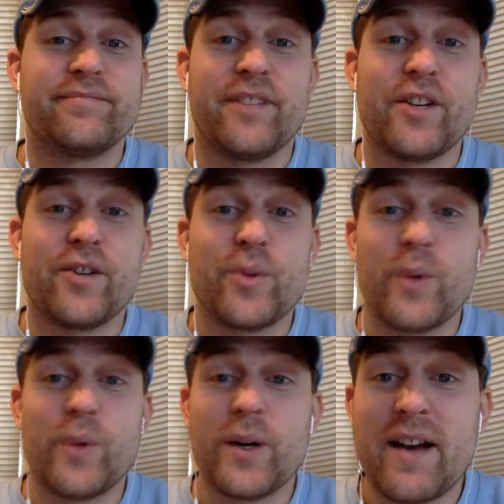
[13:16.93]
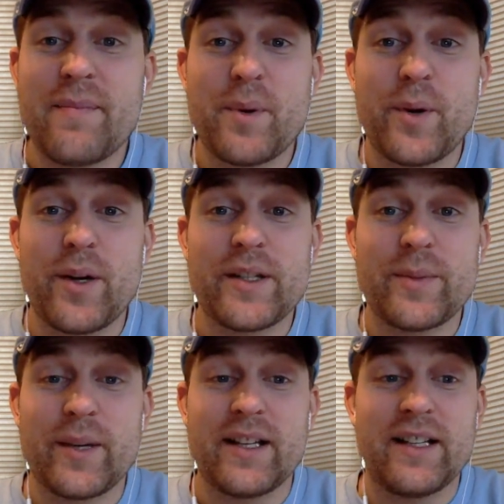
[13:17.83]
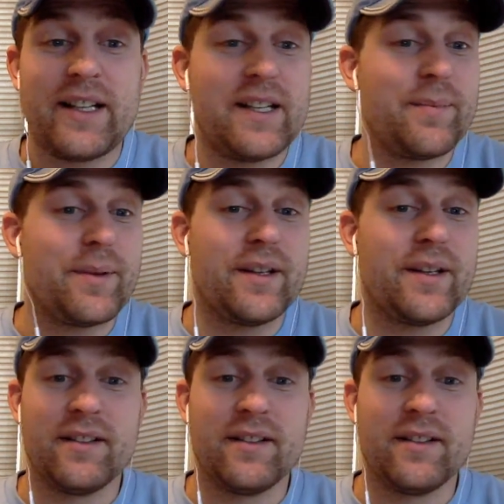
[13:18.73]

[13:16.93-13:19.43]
25 points. We kind of let him